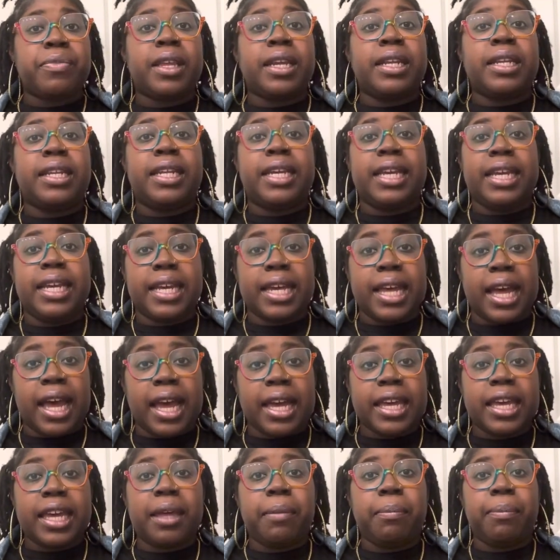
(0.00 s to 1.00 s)

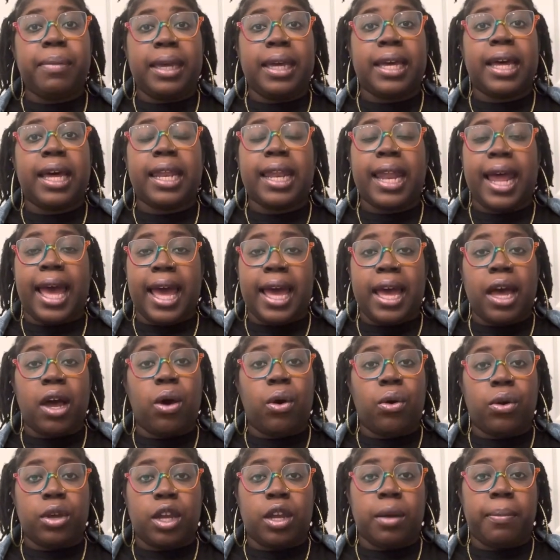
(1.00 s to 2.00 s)
Decon can be a lot
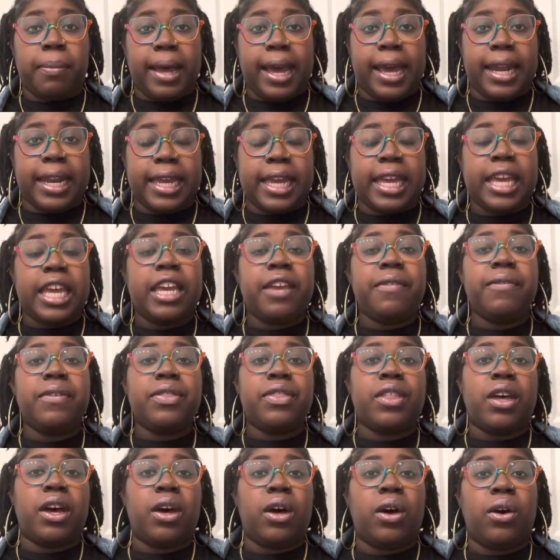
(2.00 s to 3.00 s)
on your body, even
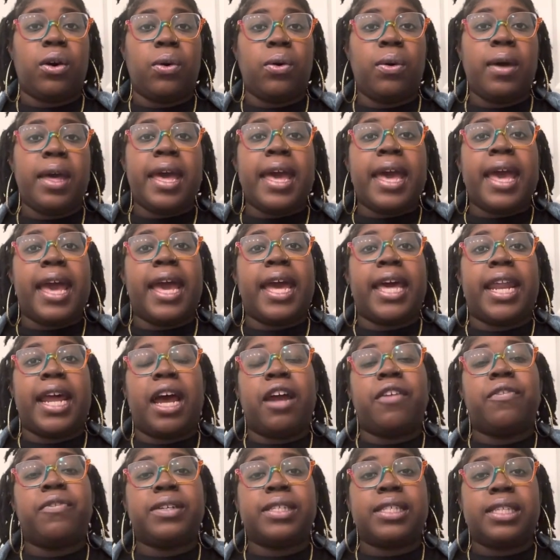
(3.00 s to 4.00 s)
though at our
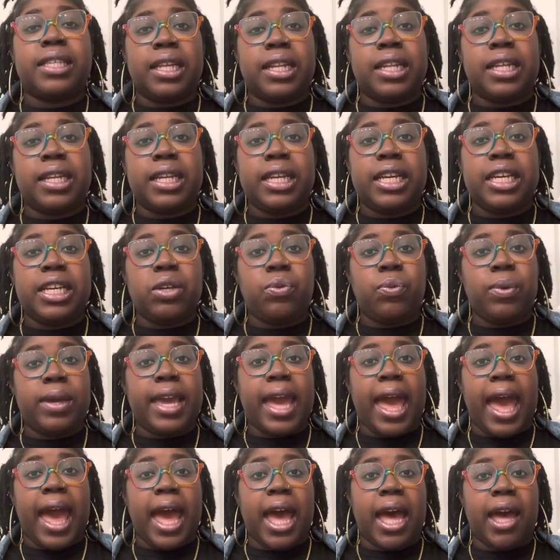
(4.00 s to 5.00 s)
facility we
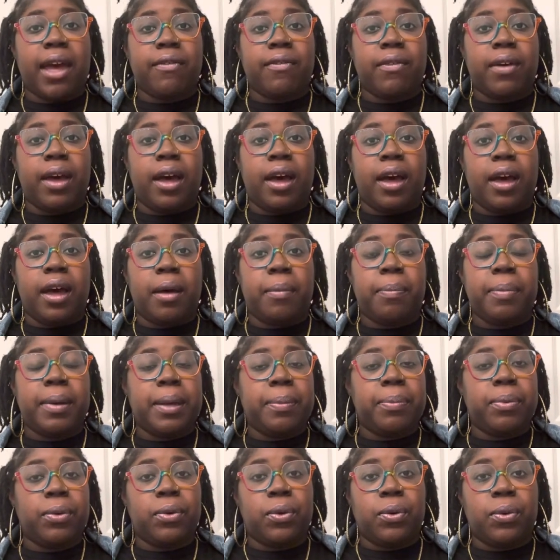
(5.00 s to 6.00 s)
have
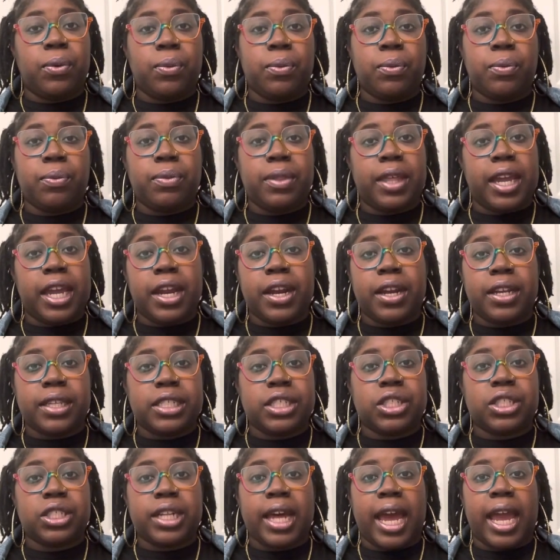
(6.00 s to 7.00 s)
people there
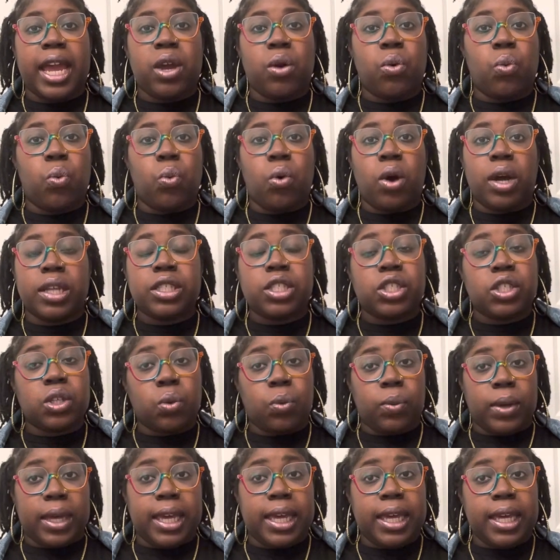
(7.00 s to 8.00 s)
just like once a
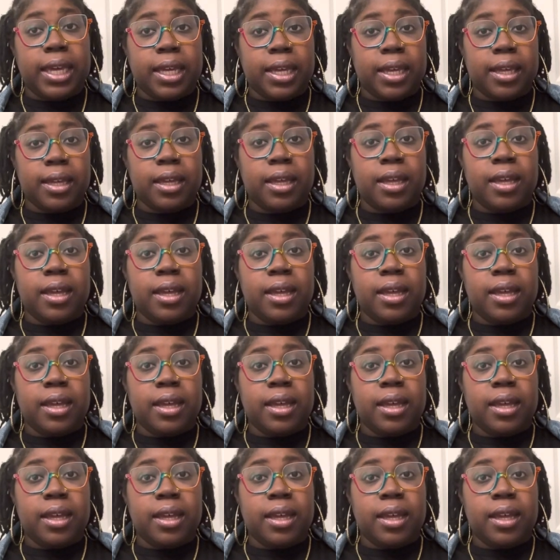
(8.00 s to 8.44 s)
week.